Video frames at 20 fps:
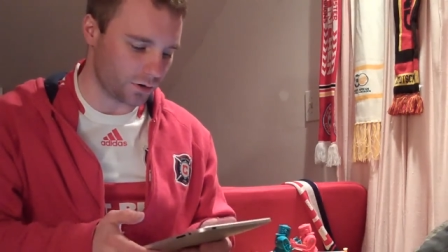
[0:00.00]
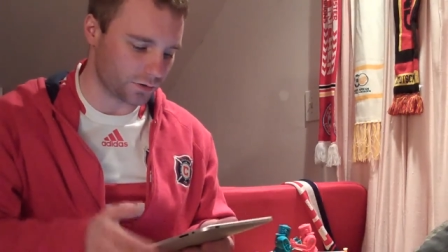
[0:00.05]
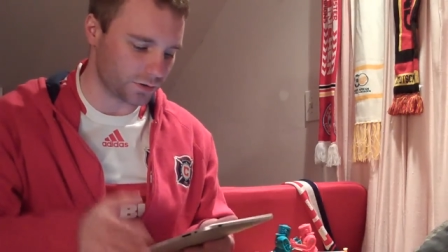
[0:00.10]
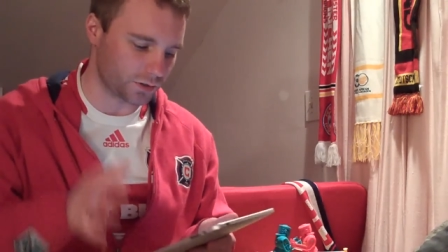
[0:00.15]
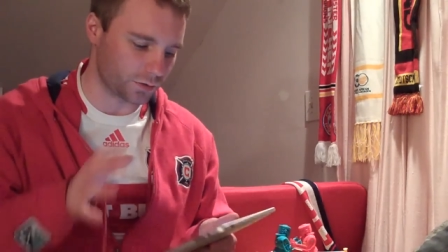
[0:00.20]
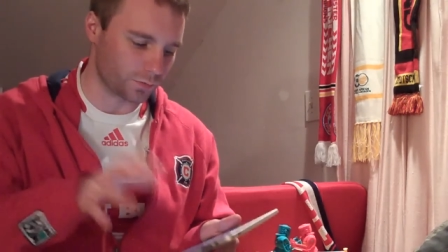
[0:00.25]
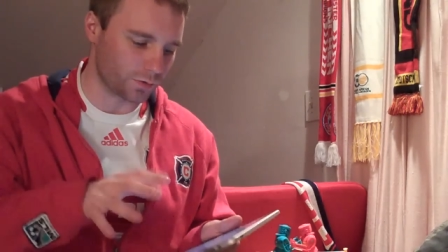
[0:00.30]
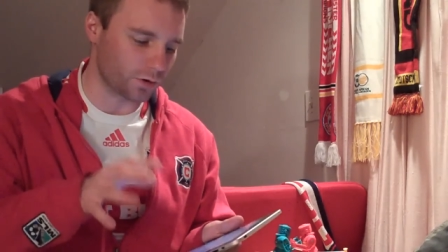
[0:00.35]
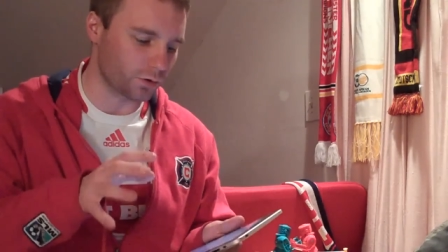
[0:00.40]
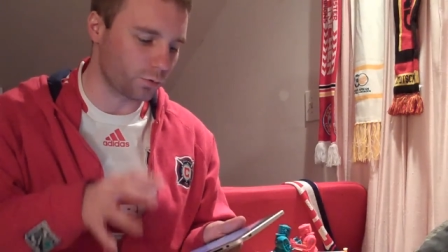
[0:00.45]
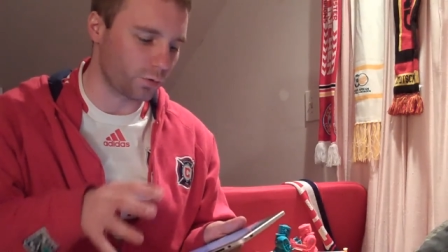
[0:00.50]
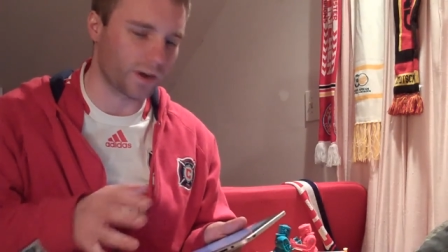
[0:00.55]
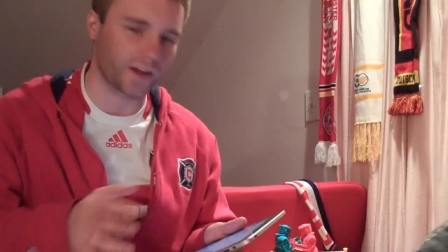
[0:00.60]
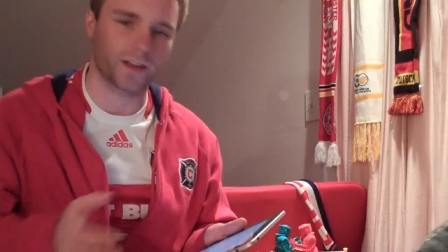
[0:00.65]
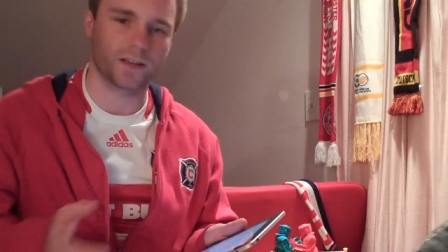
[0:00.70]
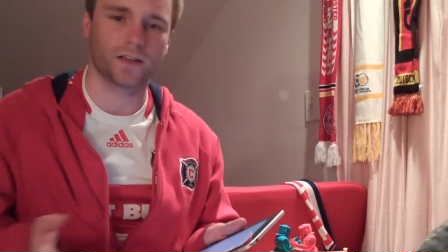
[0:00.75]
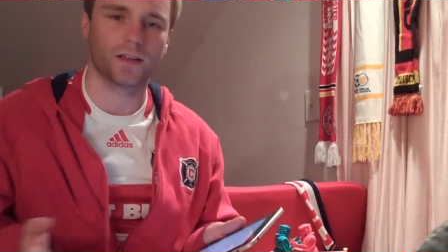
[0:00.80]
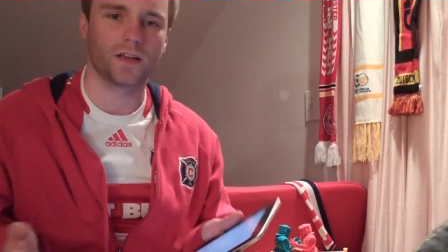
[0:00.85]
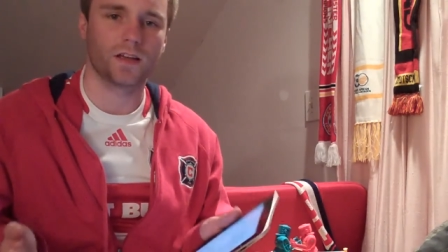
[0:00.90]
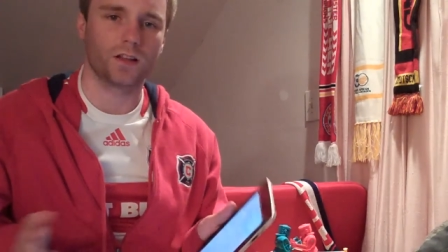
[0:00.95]
just a real
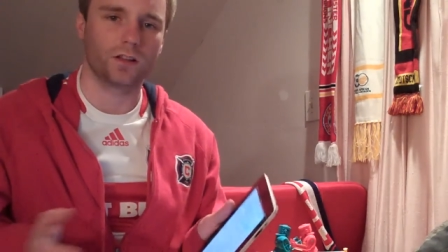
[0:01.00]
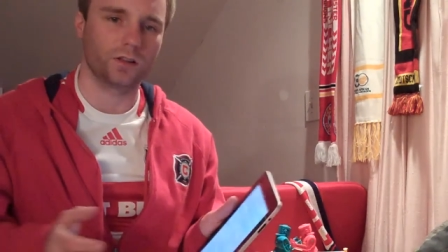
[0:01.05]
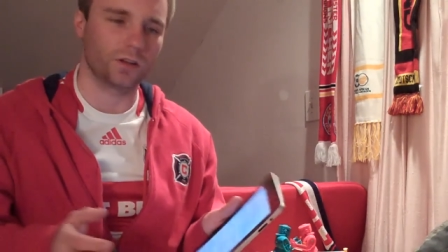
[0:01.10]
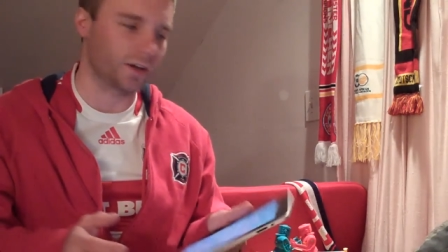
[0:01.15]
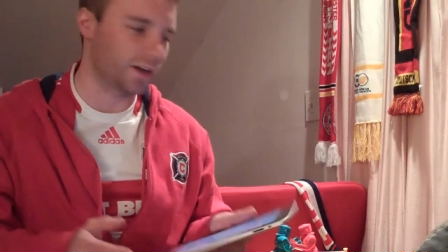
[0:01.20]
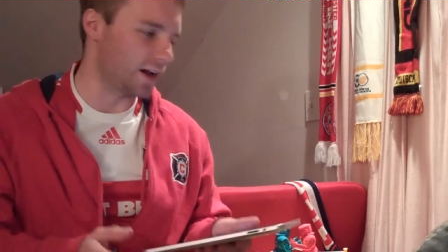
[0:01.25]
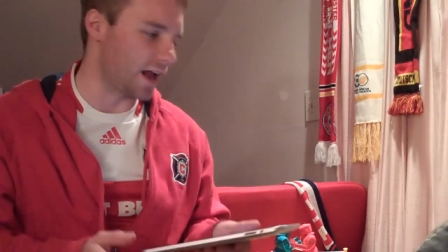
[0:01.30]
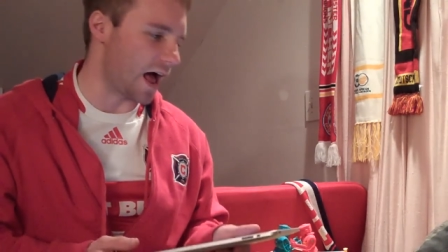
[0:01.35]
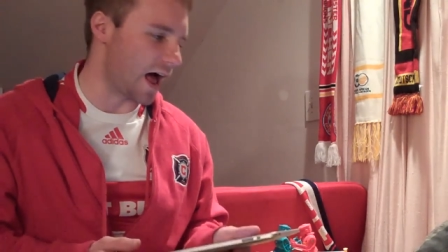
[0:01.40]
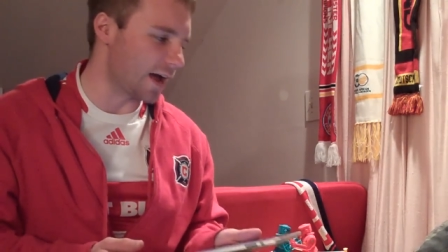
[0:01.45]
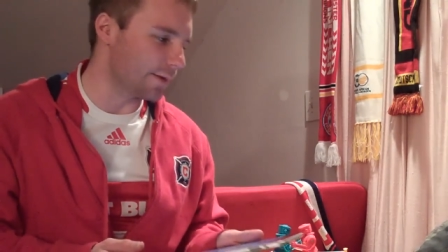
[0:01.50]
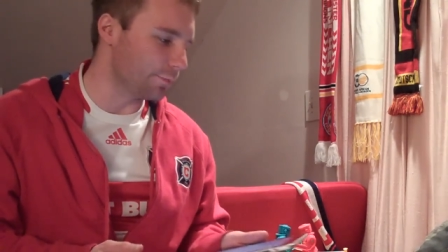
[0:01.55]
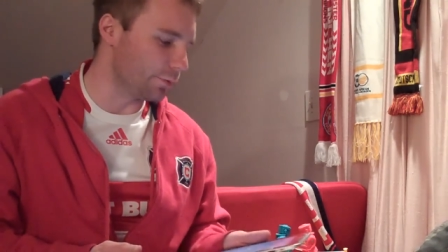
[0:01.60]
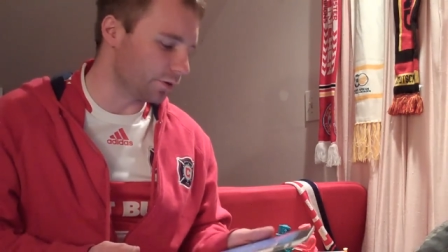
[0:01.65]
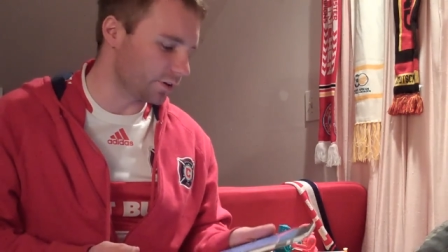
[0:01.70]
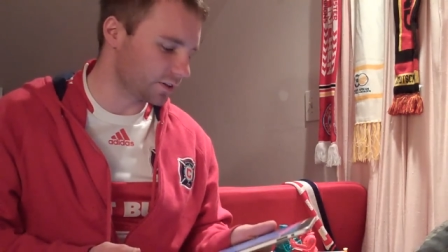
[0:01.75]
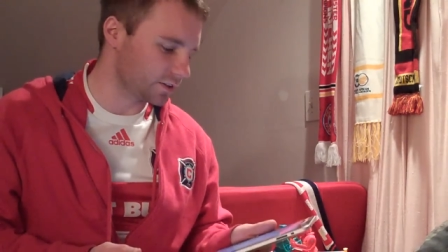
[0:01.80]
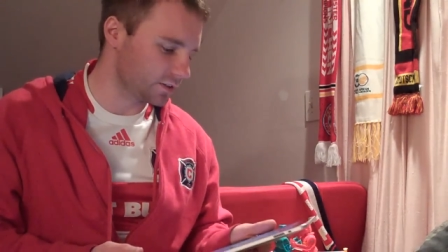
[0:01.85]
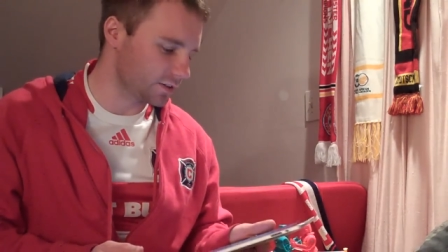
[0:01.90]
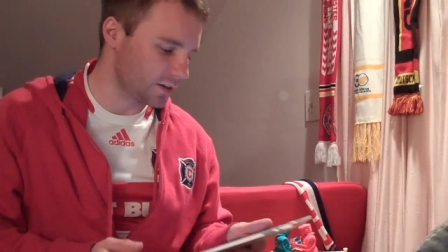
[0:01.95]
quick look at
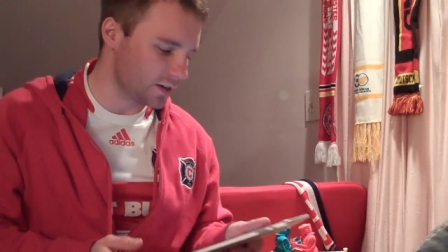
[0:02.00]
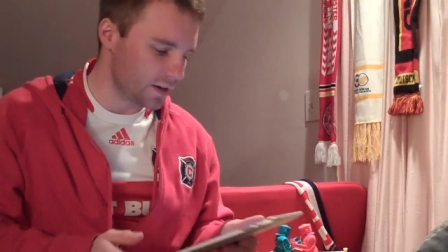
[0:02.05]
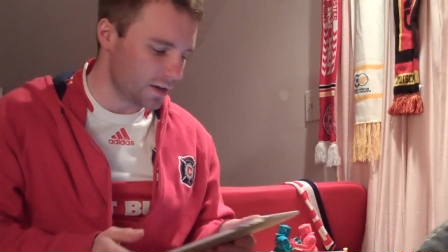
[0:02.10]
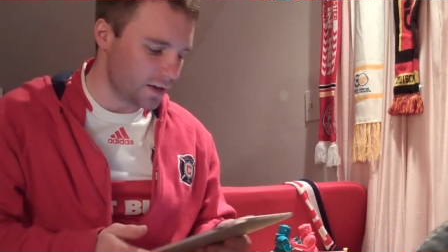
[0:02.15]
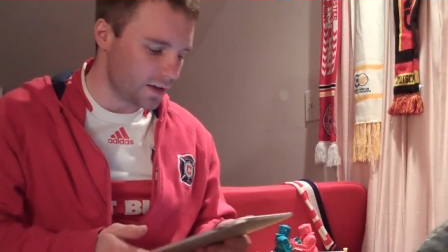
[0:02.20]
iBooks.